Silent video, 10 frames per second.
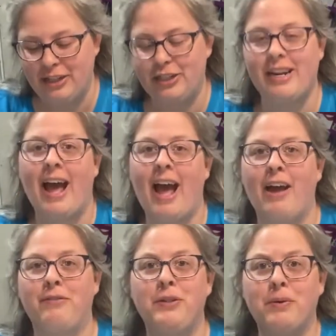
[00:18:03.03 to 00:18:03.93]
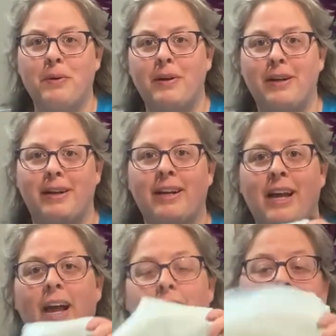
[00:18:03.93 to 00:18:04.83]
You should have your
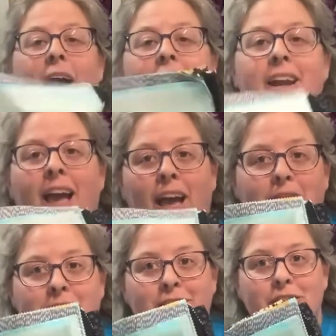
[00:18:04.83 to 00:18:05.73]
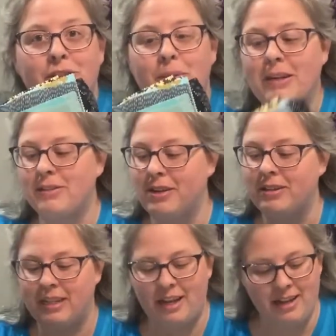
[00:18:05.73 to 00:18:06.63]
9.5-inch squares all
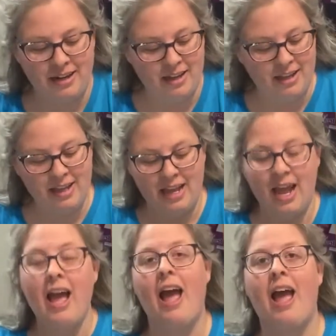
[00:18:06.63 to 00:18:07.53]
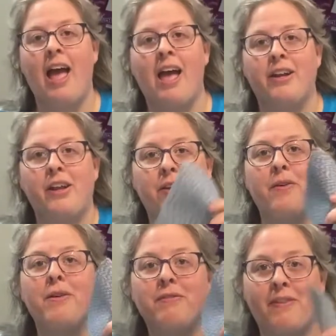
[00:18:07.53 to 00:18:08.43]
done and
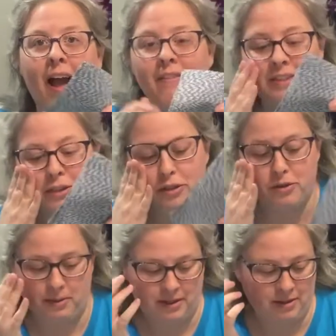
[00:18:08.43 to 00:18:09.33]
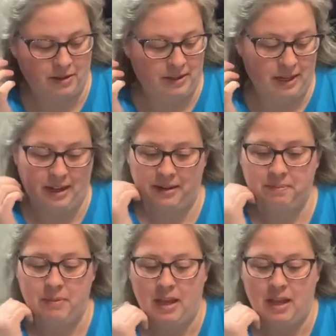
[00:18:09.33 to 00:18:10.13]
your 5-inch squares all done.